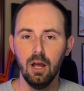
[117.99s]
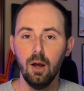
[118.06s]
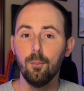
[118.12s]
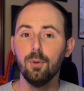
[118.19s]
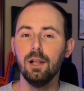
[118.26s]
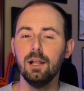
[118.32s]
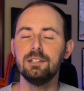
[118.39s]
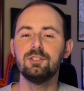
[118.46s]
But
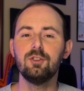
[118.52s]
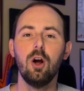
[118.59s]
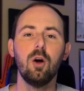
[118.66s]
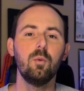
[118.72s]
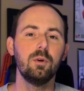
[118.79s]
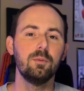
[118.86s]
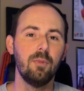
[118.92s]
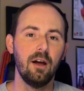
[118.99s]
let's start
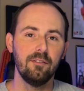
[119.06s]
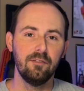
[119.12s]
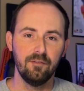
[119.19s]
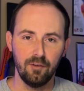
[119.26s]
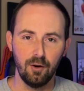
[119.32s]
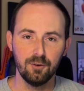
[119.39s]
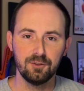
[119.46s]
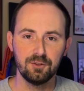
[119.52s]
with my
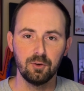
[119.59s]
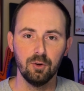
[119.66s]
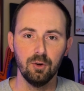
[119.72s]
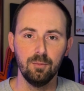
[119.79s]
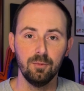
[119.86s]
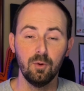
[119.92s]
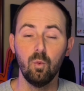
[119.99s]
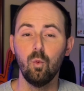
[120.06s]
first
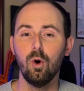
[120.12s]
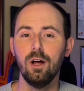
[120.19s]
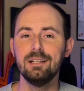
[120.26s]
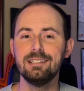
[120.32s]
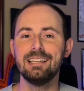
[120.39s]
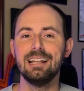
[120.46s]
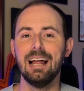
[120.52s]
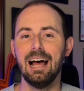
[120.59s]
group, the
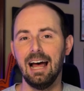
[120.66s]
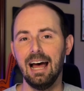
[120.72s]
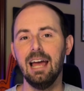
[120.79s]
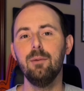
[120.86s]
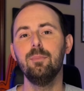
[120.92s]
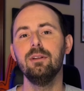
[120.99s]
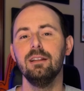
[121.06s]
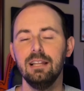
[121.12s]
ones that I
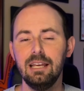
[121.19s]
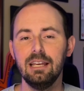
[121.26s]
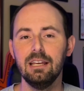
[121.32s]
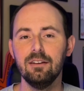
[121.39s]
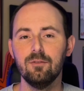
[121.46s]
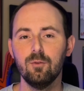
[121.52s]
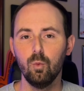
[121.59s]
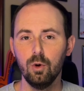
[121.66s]

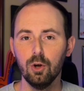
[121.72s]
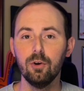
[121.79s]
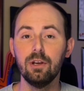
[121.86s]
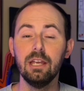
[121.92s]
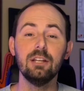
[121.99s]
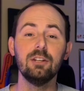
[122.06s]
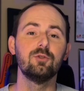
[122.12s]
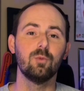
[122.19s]
believe will
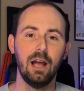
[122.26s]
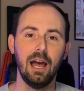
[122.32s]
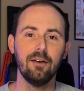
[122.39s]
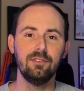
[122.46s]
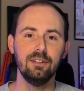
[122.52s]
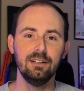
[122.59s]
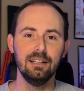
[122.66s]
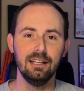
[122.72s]
get
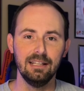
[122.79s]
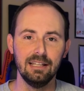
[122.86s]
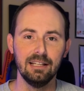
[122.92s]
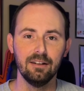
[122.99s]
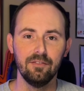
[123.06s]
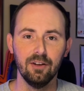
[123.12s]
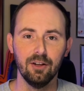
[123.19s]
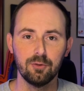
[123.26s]
drafted in the
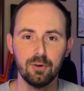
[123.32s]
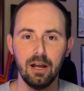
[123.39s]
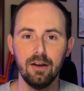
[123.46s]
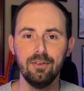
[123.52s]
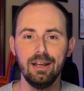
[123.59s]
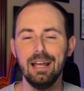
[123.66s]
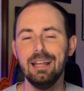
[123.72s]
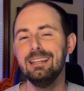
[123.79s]
NFL
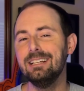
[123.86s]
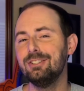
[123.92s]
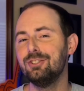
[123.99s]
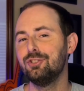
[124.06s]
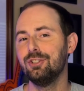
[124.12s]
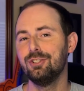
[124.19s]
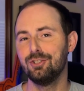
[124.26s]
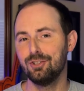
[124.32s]
draft, and this
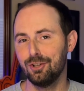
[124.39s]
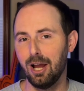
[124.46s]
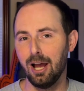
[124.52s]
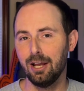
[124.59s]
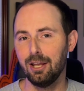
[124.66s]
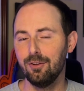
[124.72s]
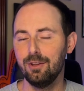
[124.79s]
shouldn't shock you.